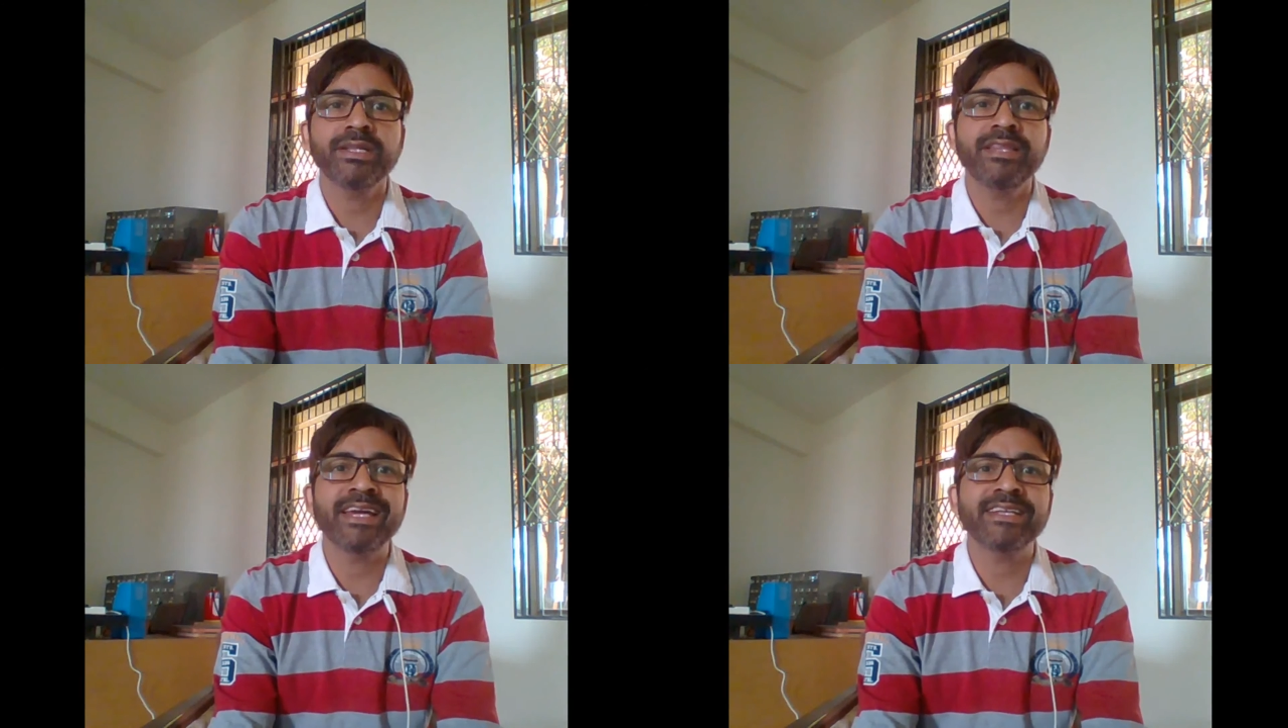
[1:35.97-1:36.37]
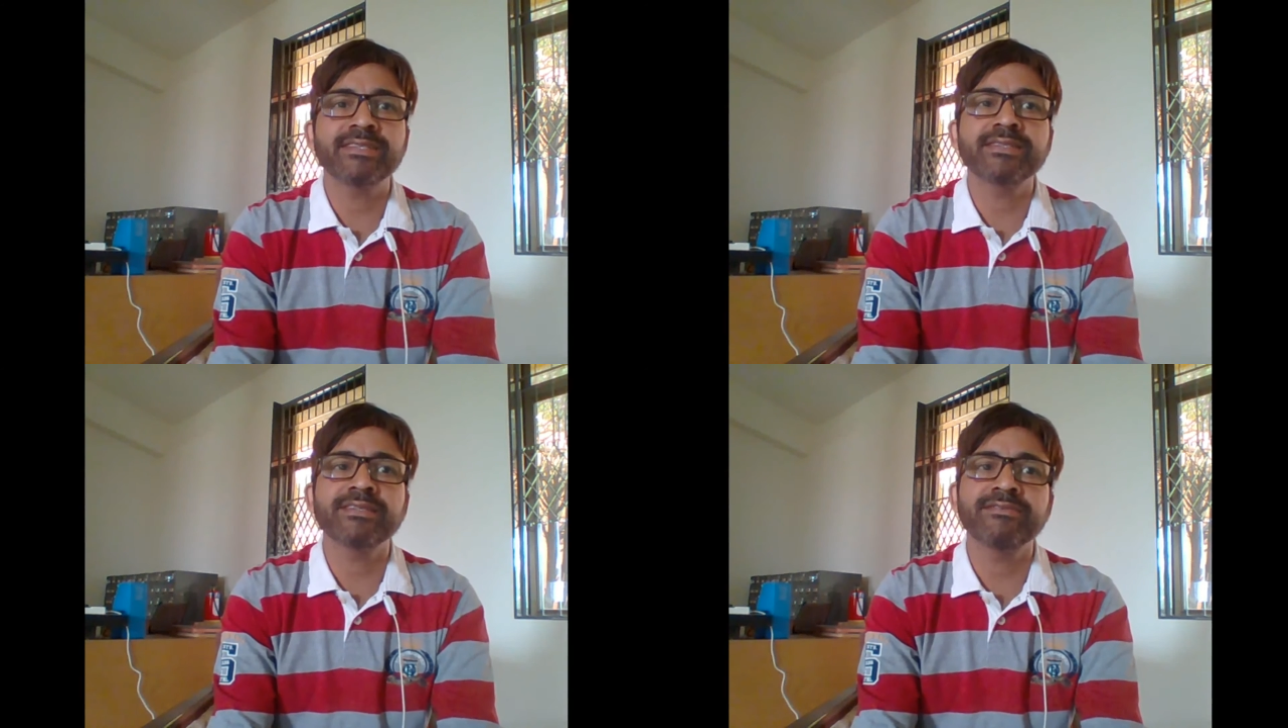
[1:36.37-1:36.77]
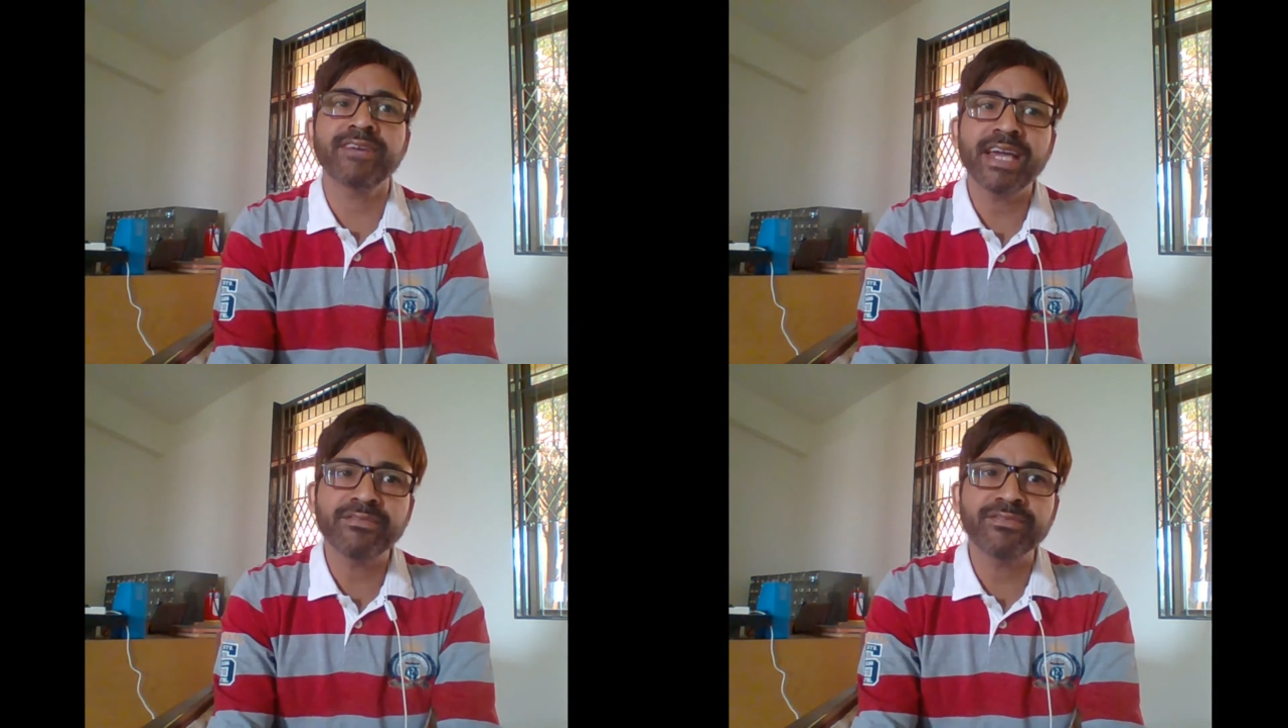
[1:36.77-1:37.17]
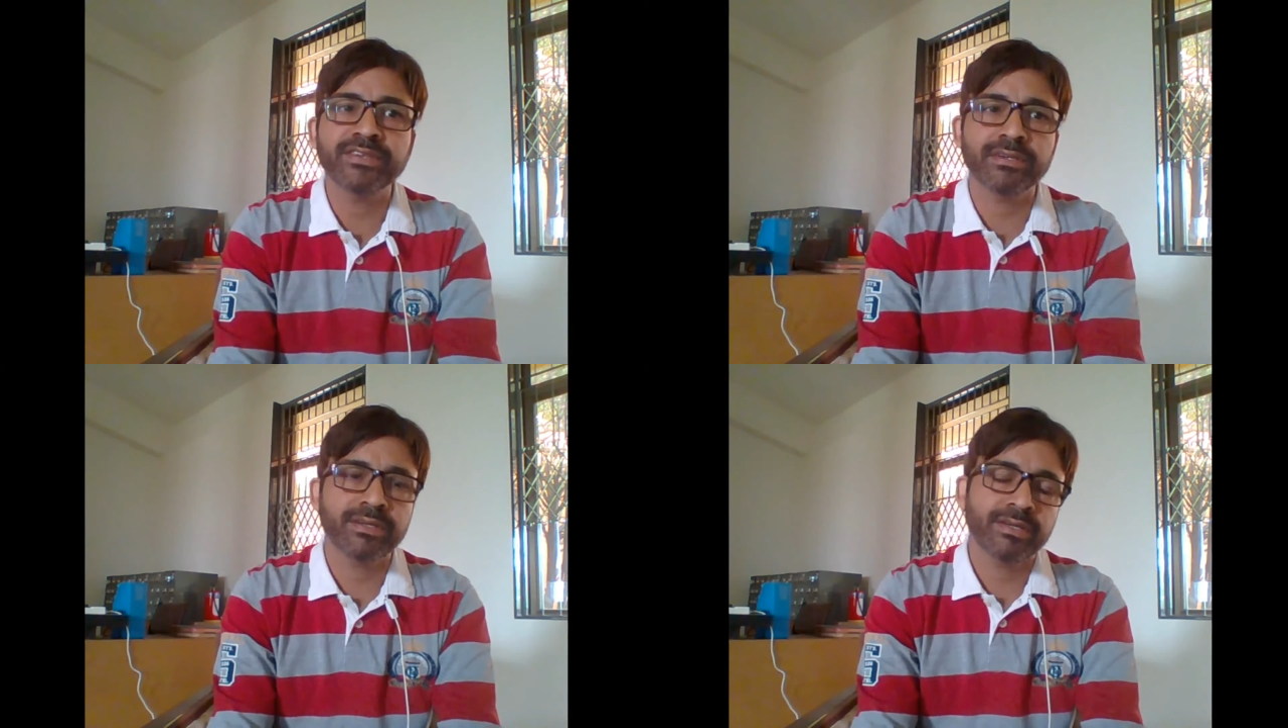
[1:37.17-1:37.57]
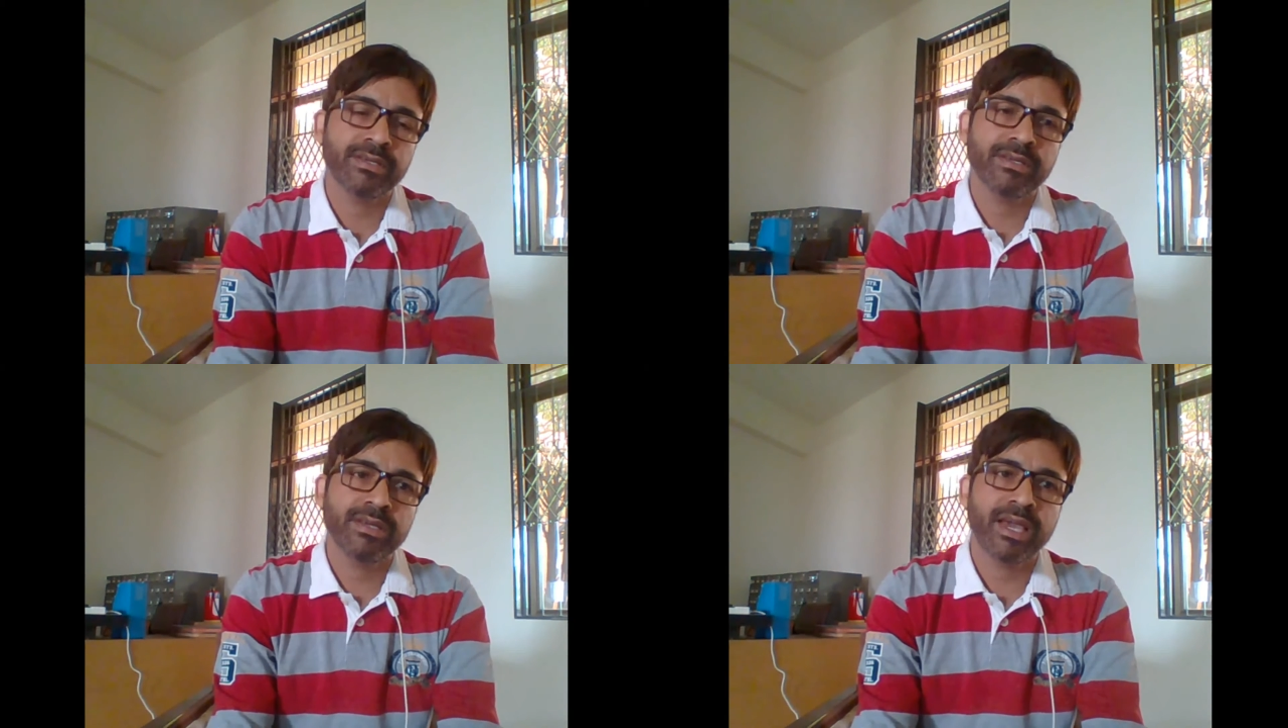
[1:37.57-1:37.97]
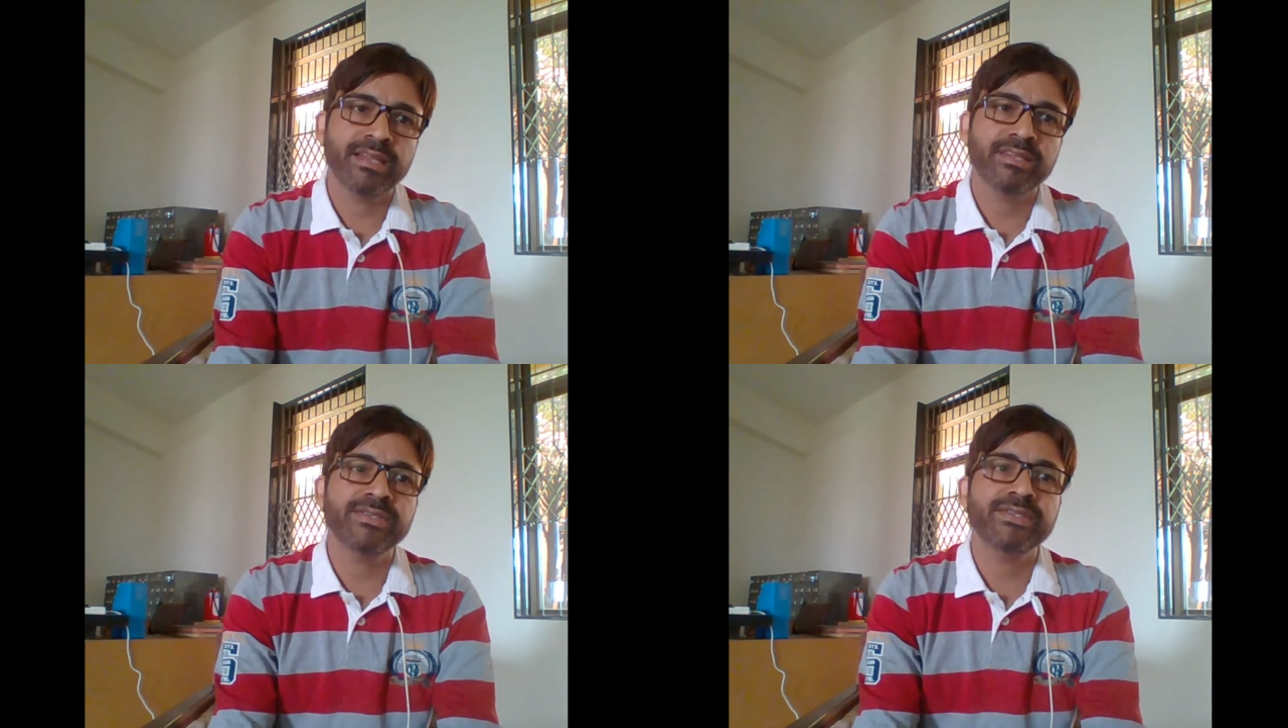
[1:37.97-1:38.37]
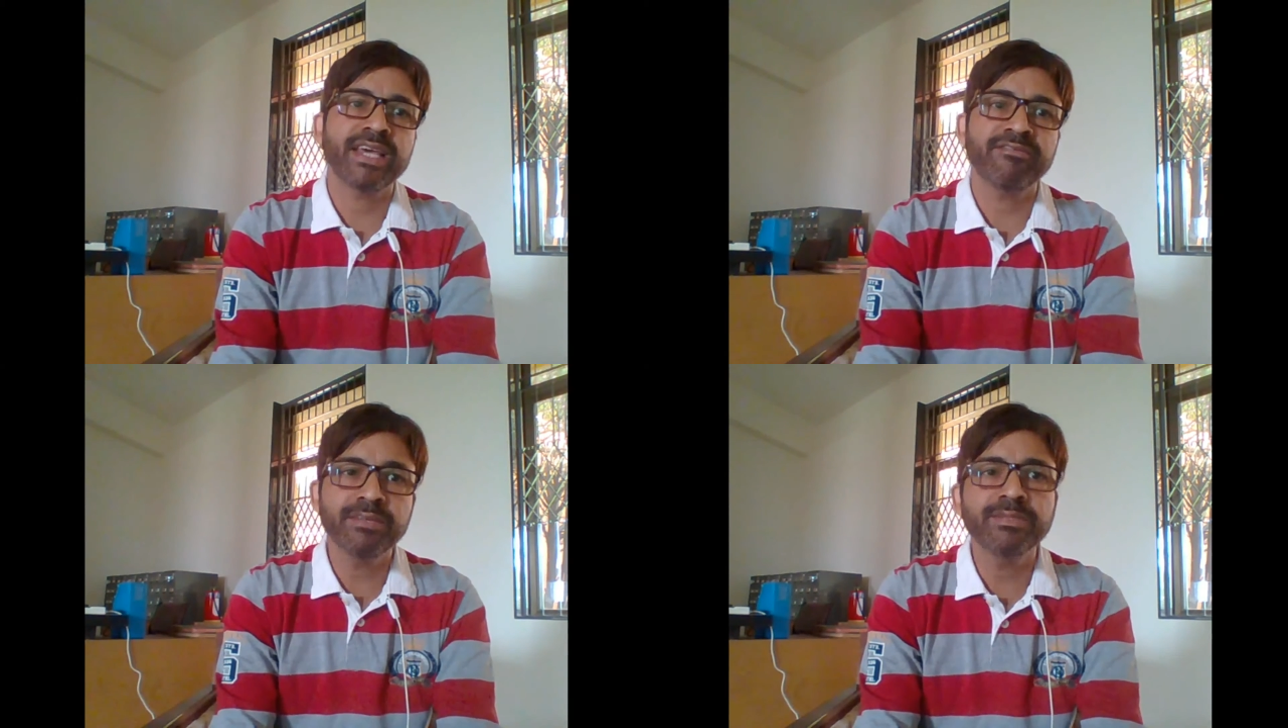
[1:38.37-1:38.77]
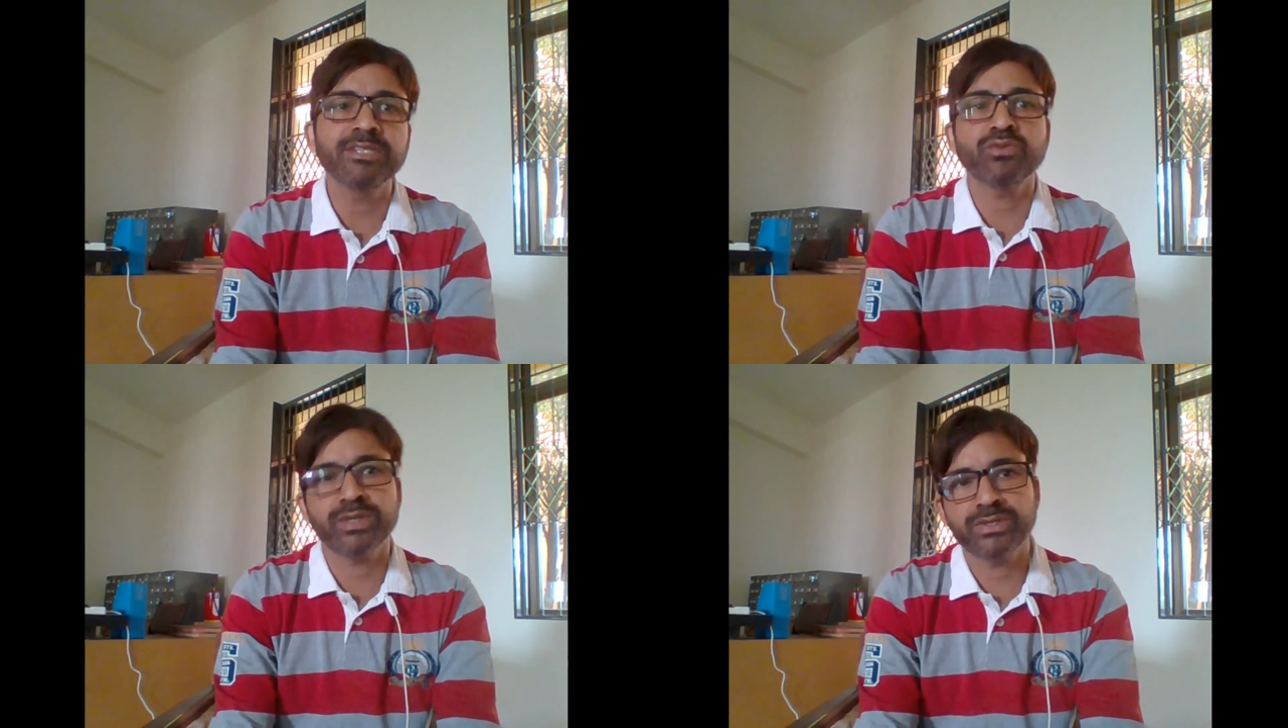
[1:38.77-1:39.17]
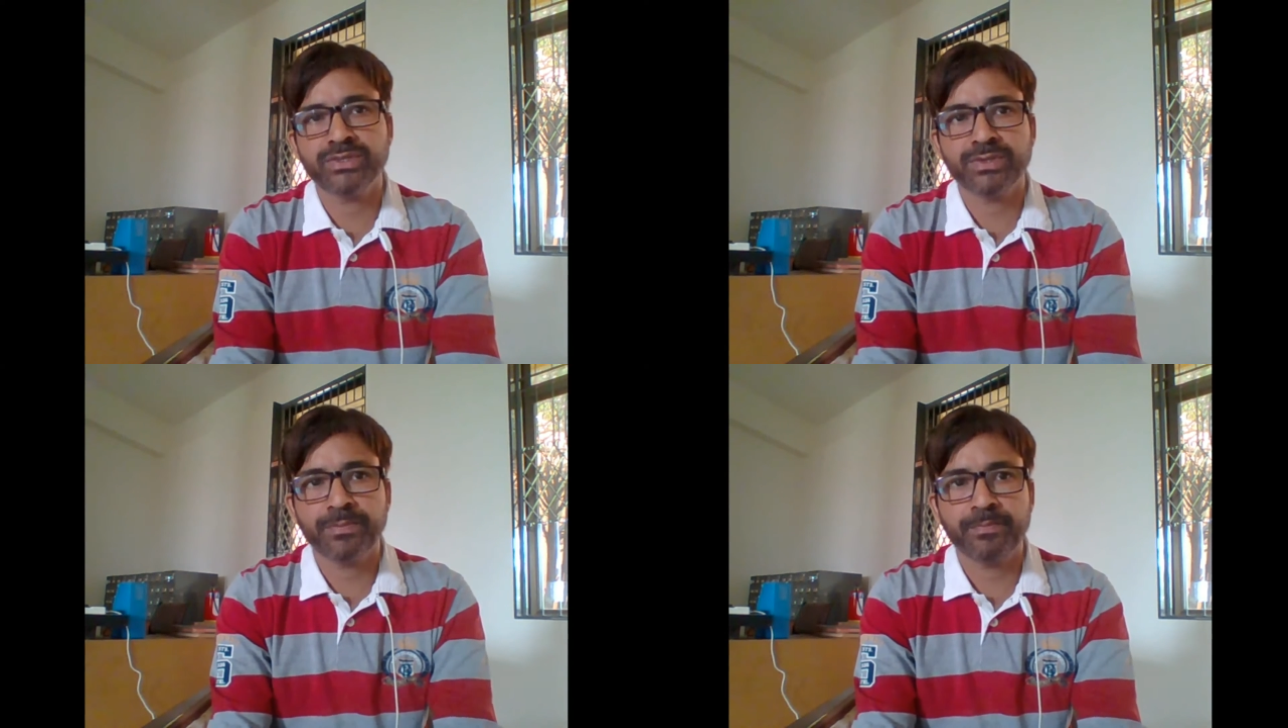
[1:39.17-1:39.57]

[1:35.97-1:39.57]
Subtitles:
that has survived and is available to us.